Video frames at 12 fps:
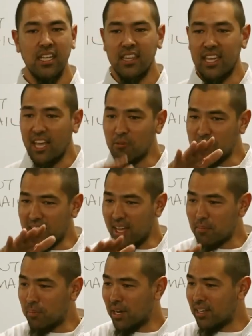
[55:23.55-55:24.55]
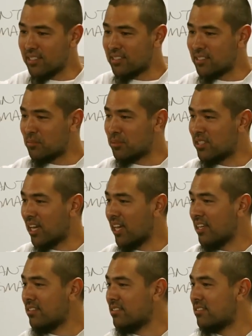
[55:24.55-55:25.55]
Then when that buzz
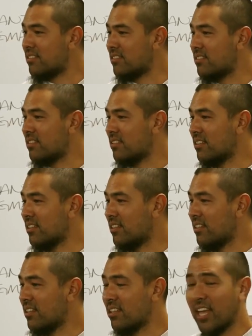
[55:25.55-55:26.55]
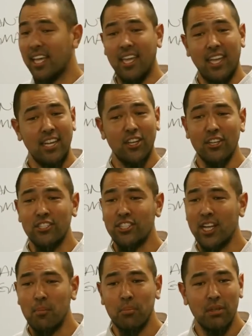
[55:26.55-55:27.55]
subsides, like any good
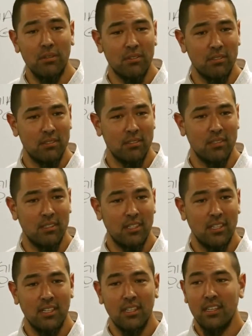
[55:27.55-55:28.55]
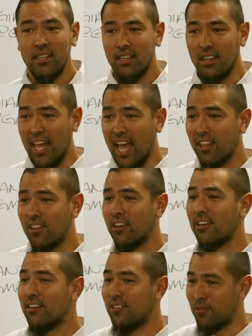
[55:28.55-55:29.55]
shampoo,
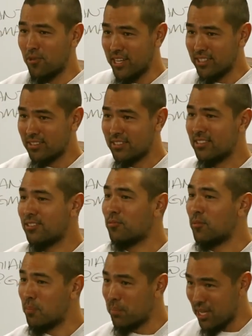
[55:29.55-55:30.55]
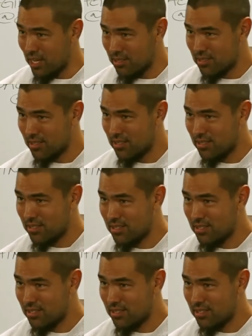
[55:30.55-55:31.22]
lather, rinse, repeat.